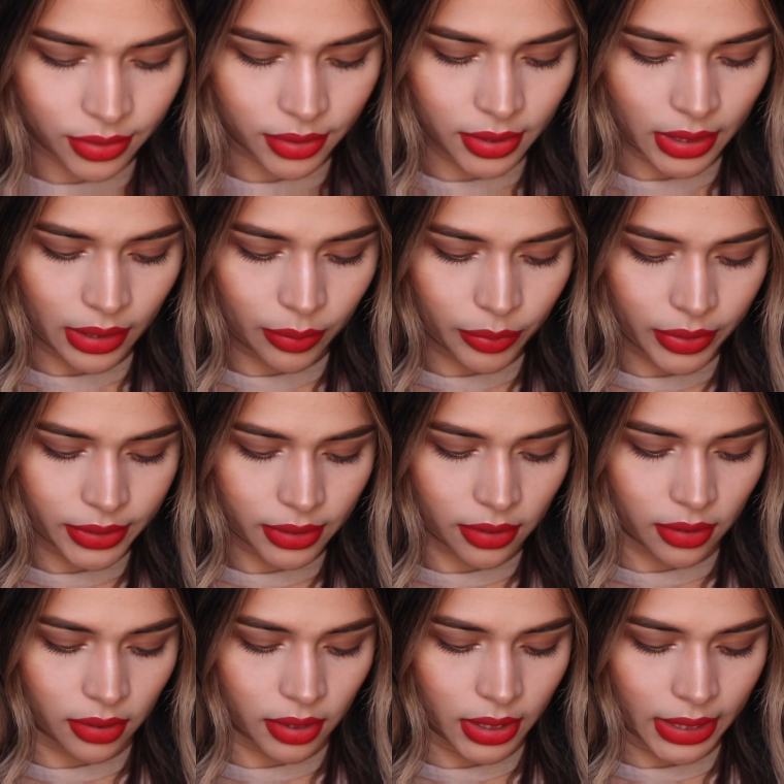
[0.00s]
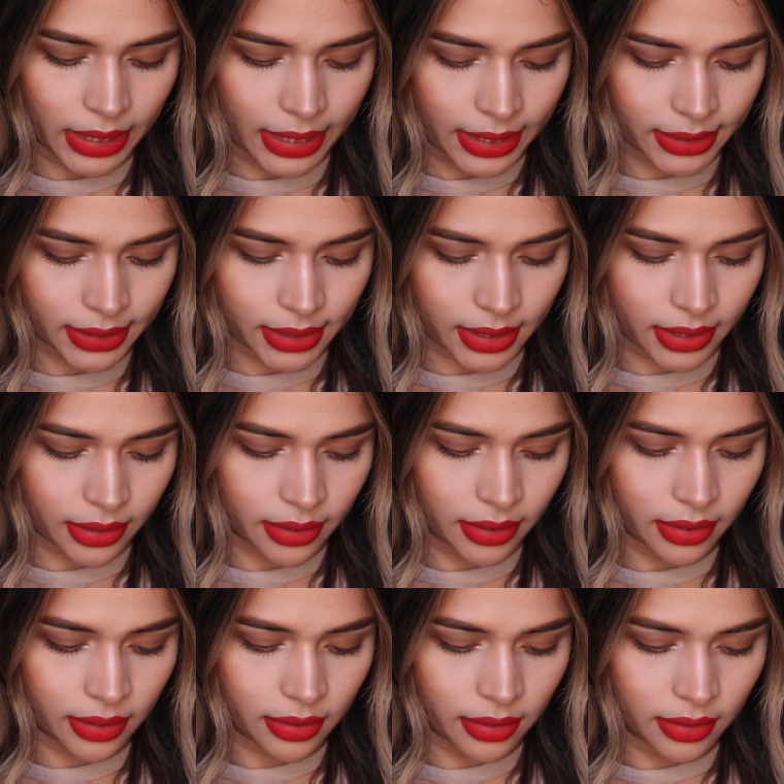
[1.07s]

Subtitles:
The second one is called Cat's Eye.